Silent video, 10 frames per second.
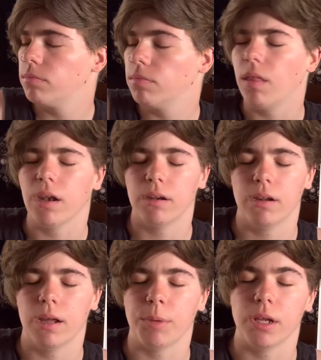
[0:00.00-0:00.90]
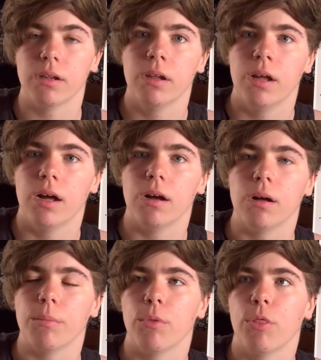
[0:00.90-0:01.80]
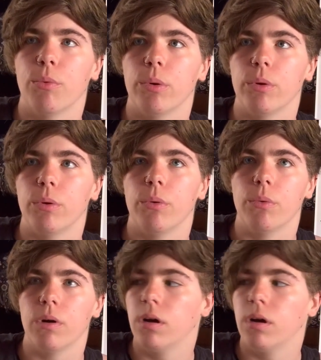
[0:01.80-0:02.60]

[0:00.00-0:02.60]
that I made through